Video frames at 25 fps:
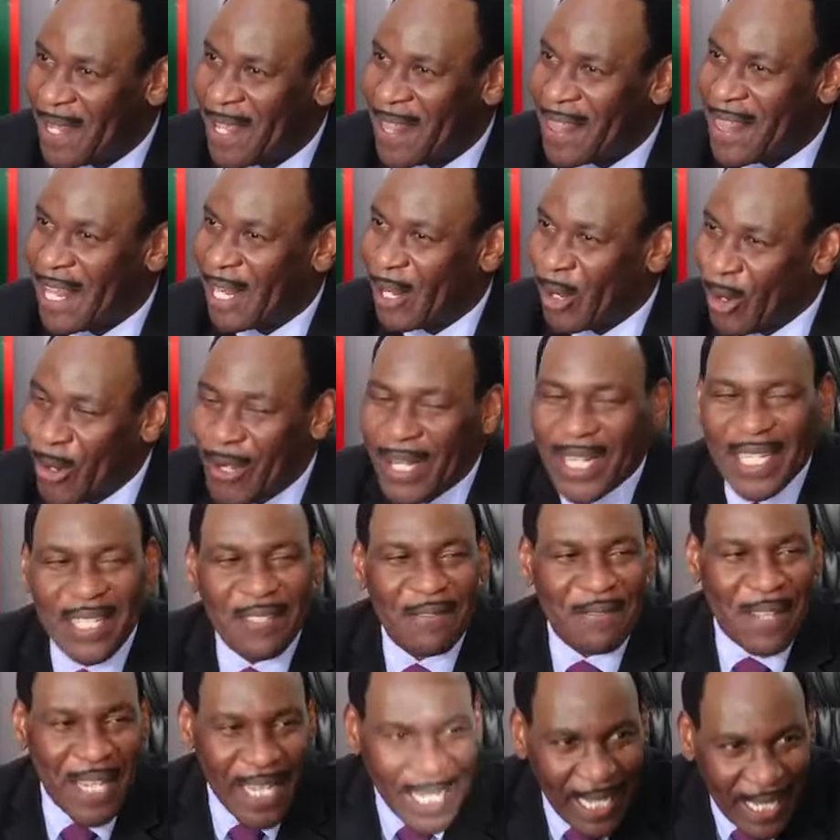The law is
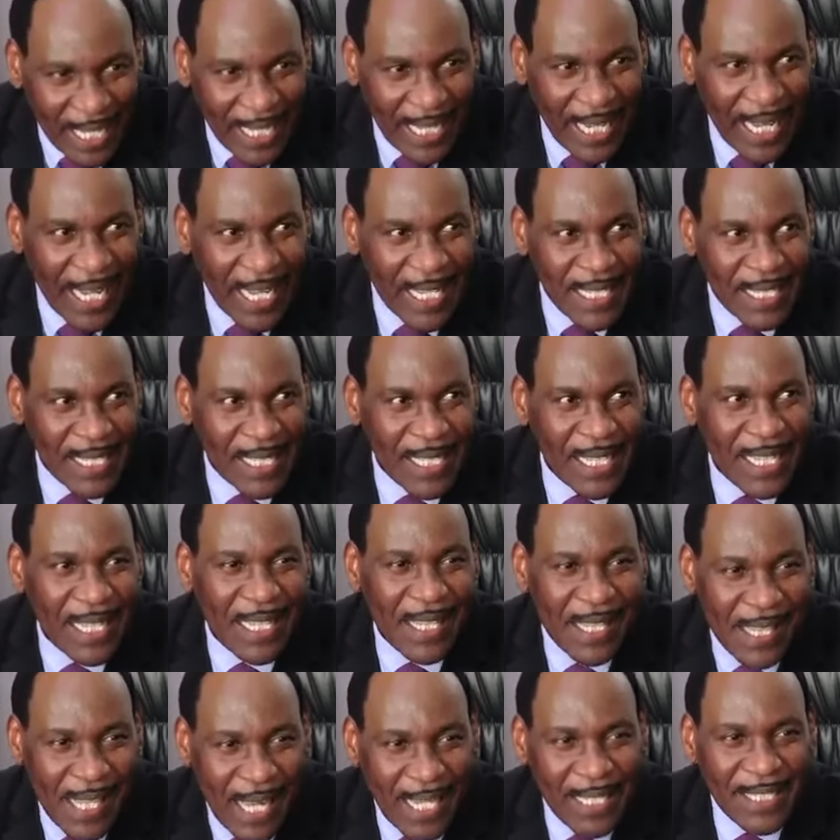very clear
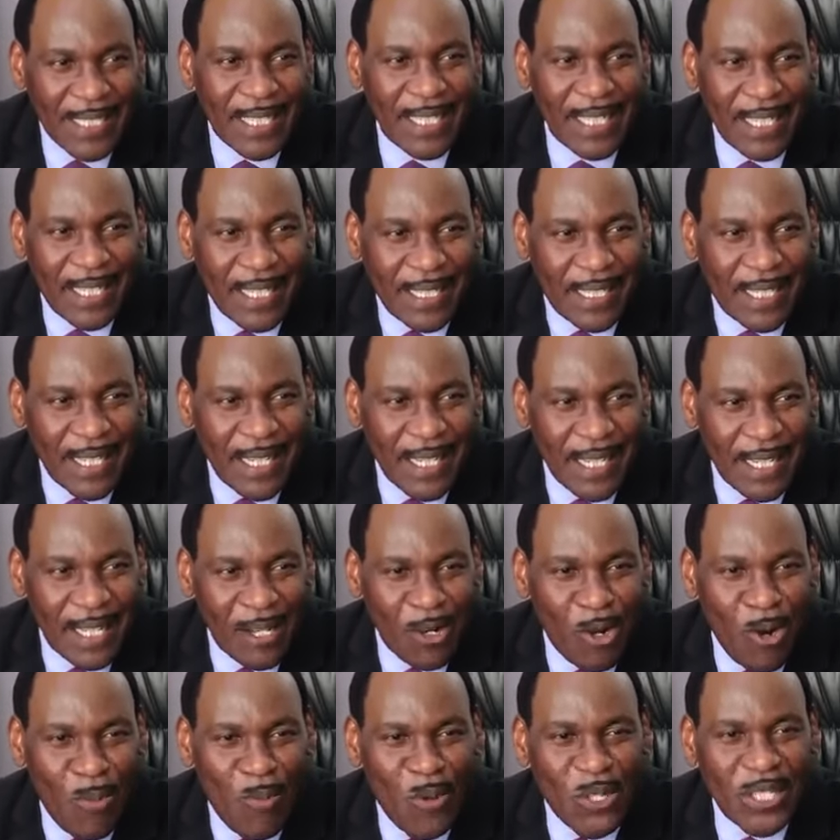that
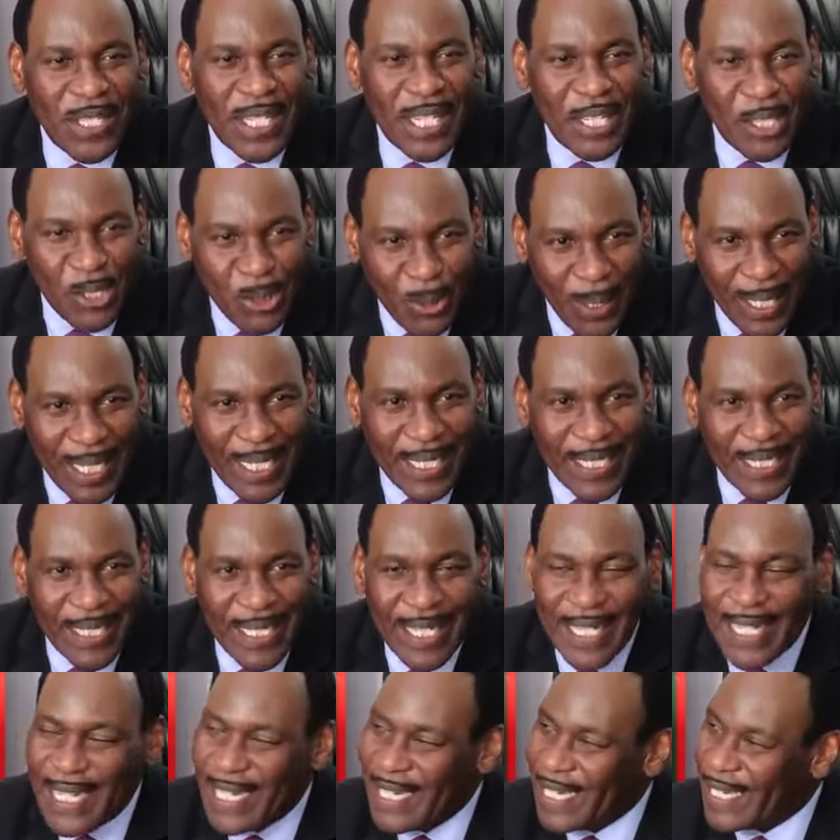
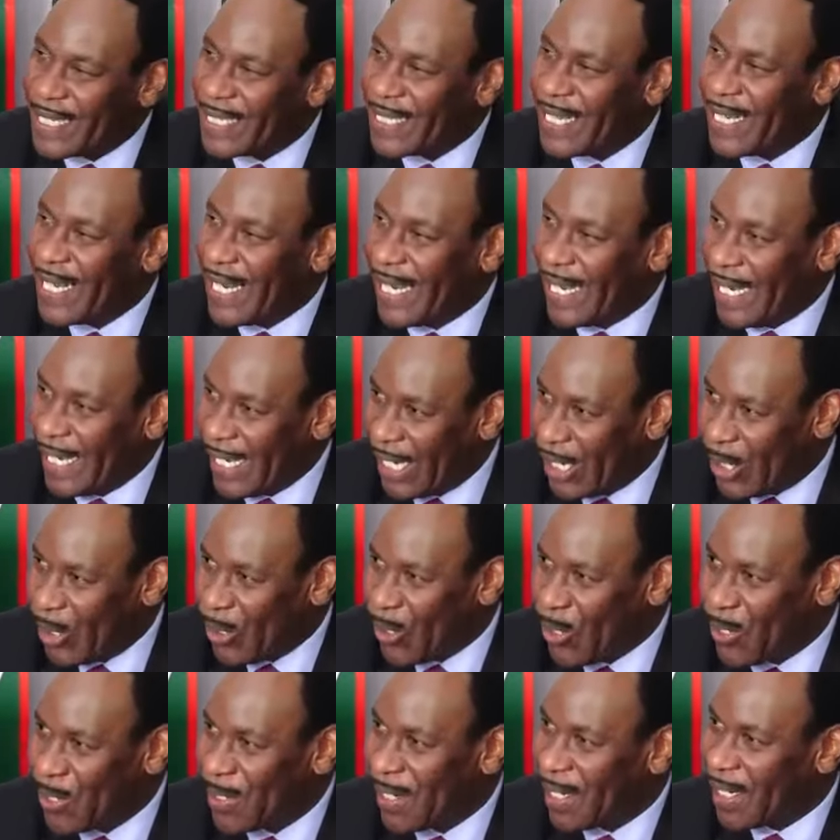homosexuality is
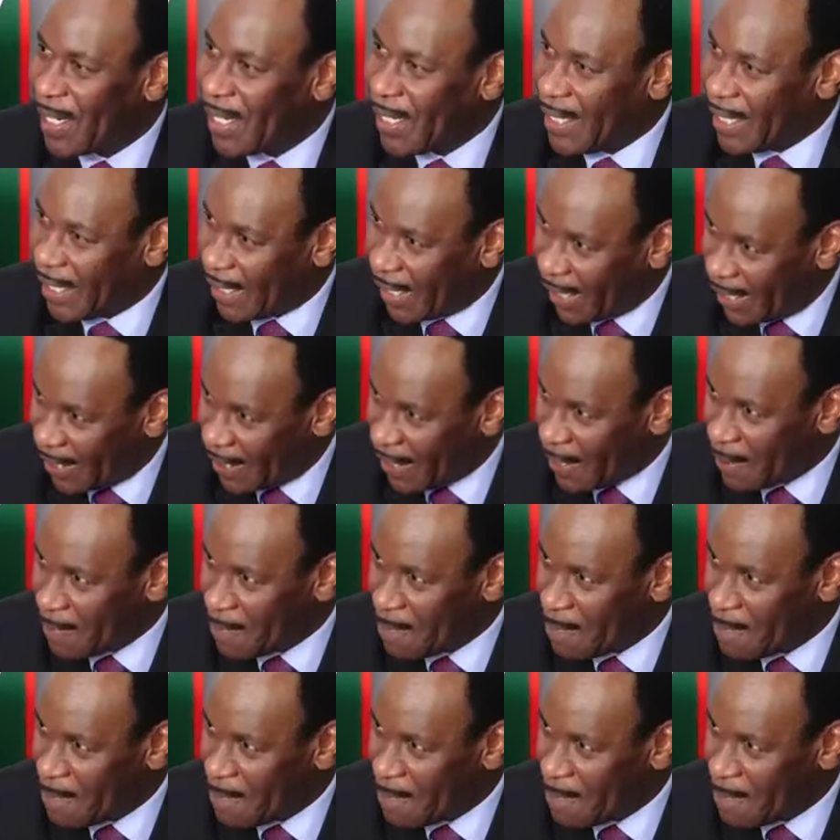illegal in Kenya.